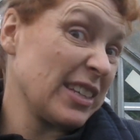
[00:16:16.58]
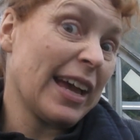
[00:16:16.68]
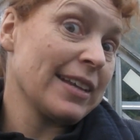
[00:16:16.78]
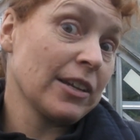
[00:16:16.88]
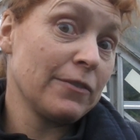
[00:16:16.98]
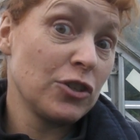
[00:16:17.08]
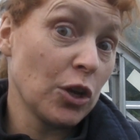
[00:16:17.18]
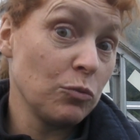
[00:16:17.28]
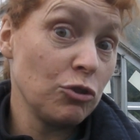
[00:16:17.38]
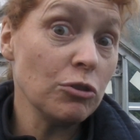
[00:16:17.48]
I've
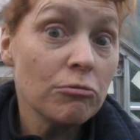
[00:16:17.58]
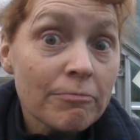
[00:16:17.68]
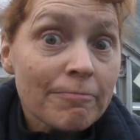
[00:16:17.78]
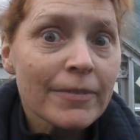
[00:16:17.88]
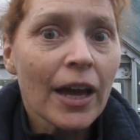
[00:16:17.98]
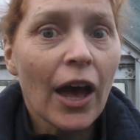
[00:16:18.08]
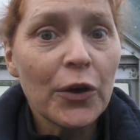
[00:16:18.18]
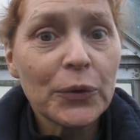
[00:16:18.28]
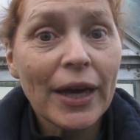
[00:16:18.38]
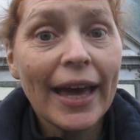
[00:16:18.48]
shown you.
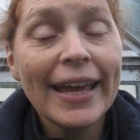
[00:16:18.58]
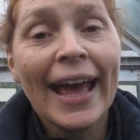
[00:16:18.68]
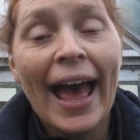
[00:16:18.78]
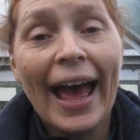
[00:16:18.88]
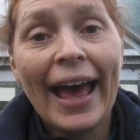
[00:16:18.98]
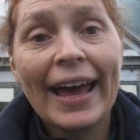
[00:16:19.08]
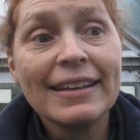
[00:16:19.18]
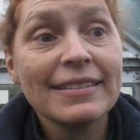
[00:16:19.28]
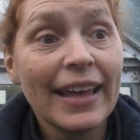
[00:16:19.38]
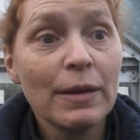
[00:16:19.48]
Okay, and
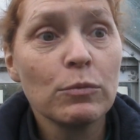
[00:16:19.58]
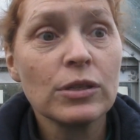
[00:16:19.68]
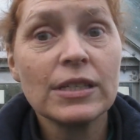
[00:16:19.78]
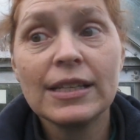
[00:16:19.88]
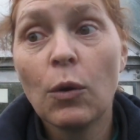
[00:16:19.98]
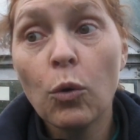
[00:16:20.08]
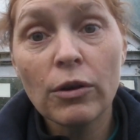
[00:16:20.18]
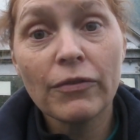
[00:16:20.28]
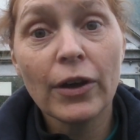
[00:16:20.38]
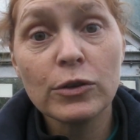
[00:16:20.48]
they will, all
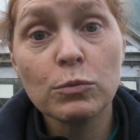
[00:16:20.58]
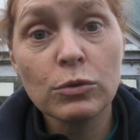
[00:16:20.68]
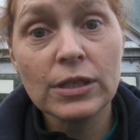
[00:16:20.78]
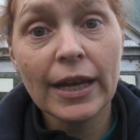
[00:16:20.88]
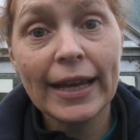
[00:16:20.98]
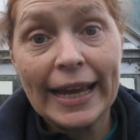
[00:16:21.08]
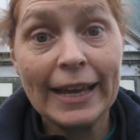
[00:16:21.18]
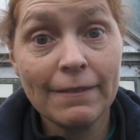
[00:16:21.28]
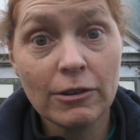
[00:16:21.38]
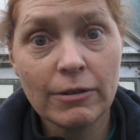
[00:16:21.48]
of those will stay
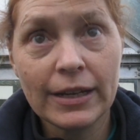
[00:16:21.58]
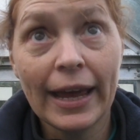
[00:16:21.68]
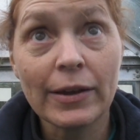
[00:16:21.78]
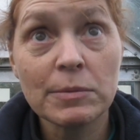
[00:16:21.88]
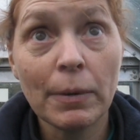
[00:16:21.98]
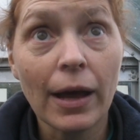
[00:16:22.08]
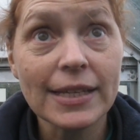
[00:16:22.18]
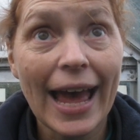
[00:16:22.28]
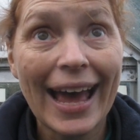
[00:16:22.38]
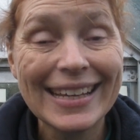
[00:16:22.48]
in the greenhouse. But
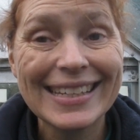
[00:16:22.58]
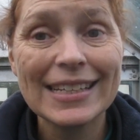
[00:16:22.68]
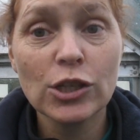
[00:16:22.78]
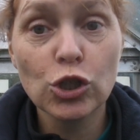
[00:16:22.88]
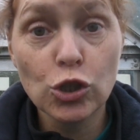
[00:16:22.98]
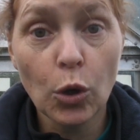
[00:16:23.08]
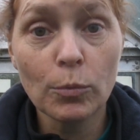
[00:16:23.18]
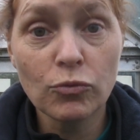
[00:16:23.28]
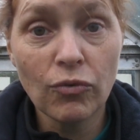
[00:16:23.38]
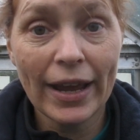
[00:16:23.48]
as it's
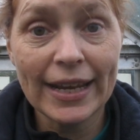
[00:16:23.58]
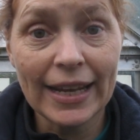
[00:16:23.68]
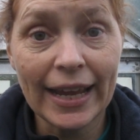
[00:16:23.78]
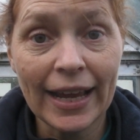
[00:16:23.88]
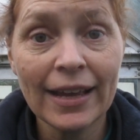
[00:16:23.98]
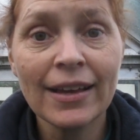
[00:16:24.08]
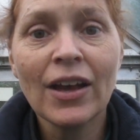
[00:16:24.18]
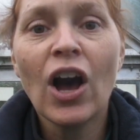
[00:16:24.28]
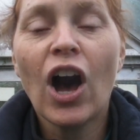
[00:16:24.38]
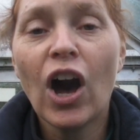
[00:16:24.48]
stopped raining,
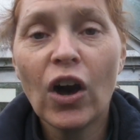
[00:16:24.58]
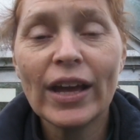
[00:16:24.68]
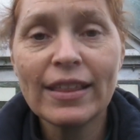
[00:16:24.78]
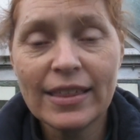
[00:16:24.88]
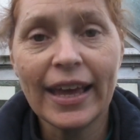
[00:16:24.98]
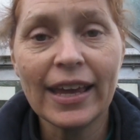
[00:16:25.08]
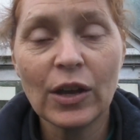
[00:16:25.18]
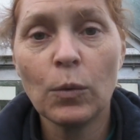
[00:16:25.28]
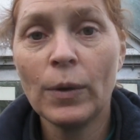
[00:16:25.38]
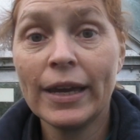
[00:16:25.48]
I
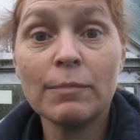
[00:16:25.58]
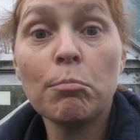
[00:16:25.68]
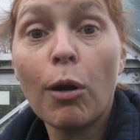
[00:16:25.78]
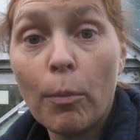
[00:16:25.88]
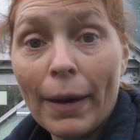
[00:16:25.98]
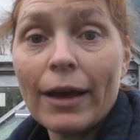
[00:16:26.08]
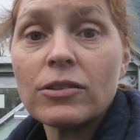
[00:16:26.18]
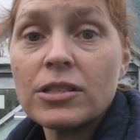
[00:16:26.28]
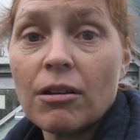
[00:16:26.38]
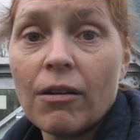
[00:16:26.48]
think we can pop
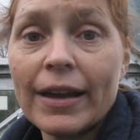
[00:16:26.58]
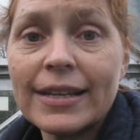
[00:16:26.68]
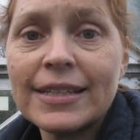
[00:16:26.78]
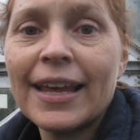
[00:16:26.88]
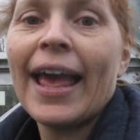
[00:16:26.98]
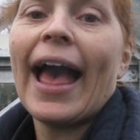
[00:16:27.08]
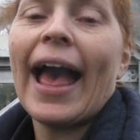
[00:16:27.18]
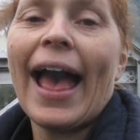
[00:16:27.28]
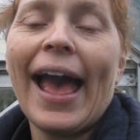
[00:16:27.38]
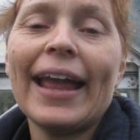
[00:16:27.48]
outside,
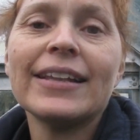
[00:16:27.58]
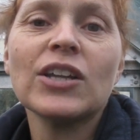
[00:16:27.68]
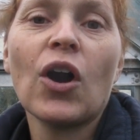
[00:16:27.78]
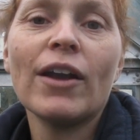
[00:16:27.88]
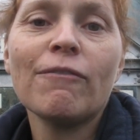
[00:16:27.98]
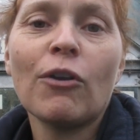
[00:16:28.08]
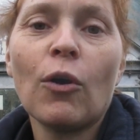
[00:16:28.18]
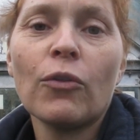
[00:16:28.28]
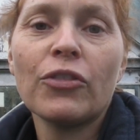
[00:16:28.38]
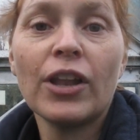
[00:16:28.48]
and I've
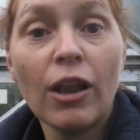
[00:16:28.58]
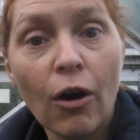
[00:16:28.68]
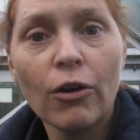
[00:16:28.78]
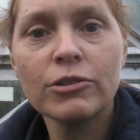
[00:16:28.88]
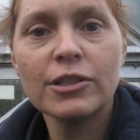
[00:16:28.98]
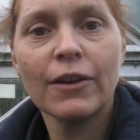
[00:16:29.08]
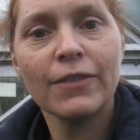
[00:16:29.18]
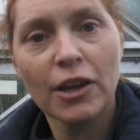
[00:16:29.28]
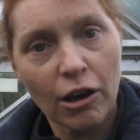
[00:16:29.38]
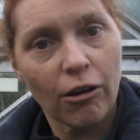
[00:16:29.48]
got the last of
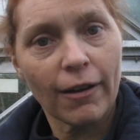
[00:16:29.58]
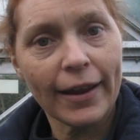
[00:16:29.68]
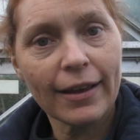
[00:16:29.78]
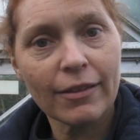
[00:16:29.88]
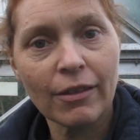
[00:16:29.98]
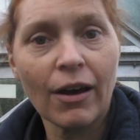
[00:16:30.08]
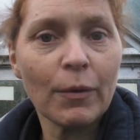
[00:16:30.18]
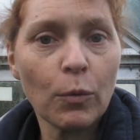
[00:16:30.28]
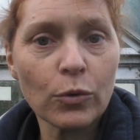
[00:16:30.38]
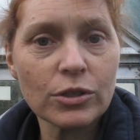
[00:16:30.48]
the garlic that I
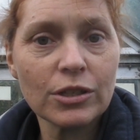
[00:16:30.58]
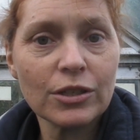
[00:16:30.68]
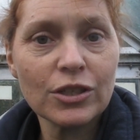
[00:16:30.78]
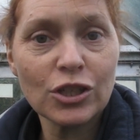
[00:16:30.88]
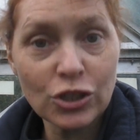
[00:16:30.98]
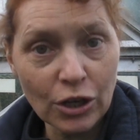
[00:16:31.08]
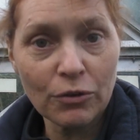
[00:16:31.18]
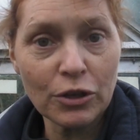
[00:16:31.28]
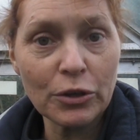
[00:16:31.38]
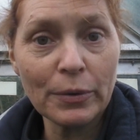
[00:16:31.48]
want to show
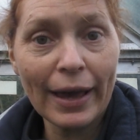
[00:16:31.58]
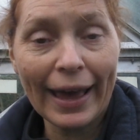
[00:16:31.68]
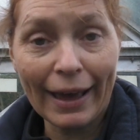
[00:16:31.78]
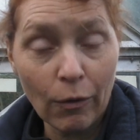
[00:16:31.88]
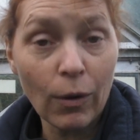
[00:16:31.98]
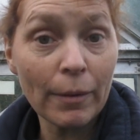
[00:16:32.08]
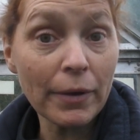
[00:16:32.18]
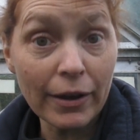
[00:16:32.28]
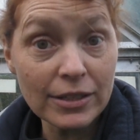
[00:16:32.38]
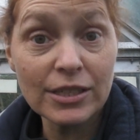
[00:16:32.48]
you how I'm
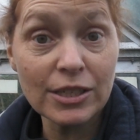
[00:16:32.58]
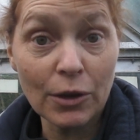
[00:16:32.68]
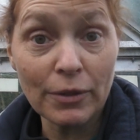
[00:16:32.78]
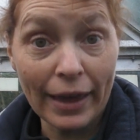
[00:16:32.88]
going to sow